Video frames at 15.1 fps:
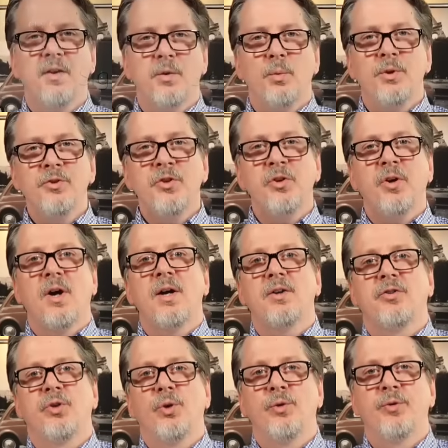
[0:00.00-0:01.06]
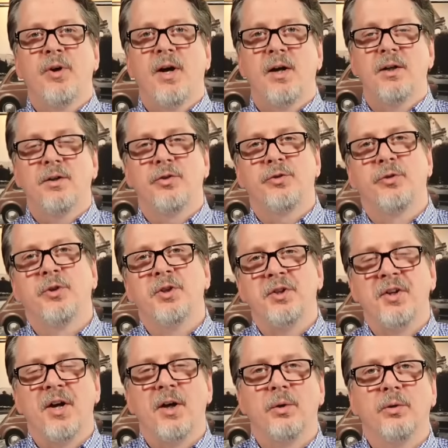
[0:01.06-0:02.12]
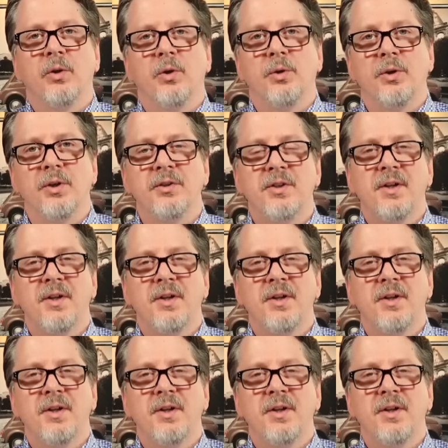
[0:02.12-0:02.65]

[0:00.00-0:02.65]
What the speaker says: then, once your ISO file has fully downloaded,